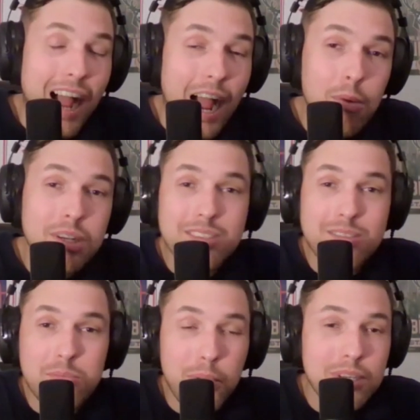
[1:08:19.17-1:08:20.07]
I
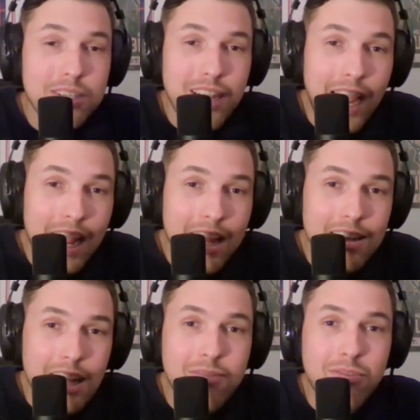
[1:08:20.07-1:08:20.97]
wouldn't put Ant
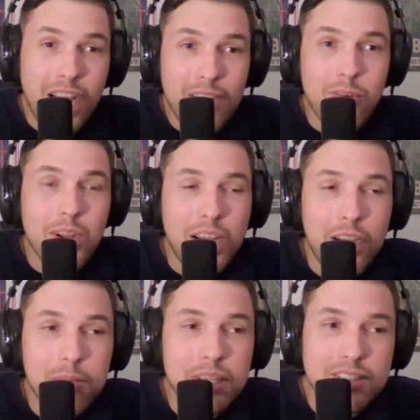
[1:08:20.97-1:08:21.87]
at five right
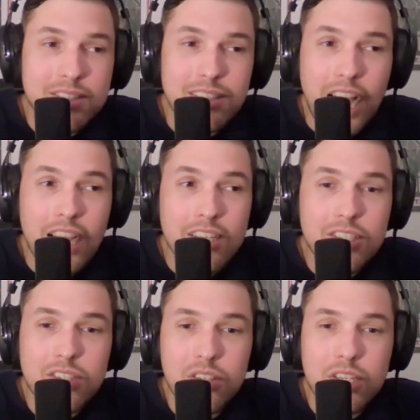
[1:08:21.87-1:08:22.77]
now because I
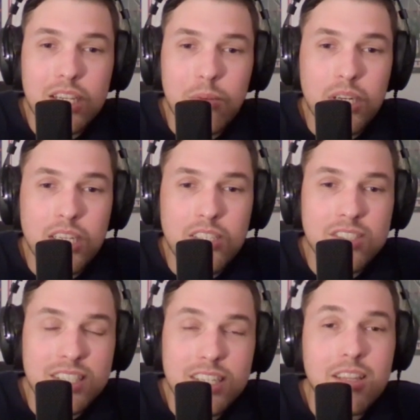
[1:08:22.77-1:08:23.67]
just look at what he
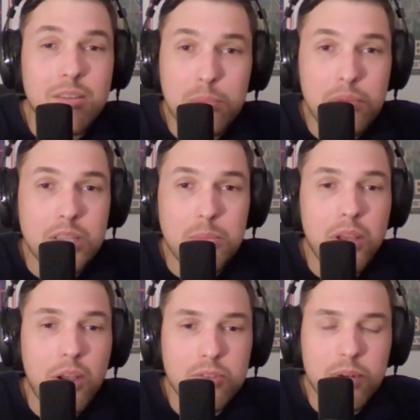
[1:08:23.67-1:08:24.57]
just did in the
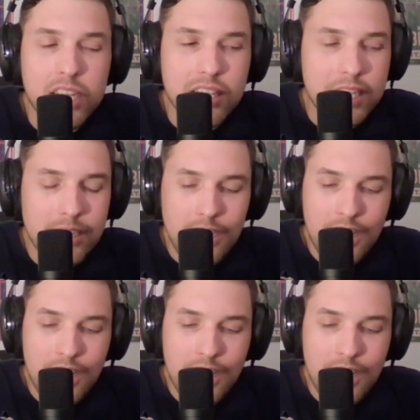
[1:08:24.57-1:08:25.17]
playoffs, right? Like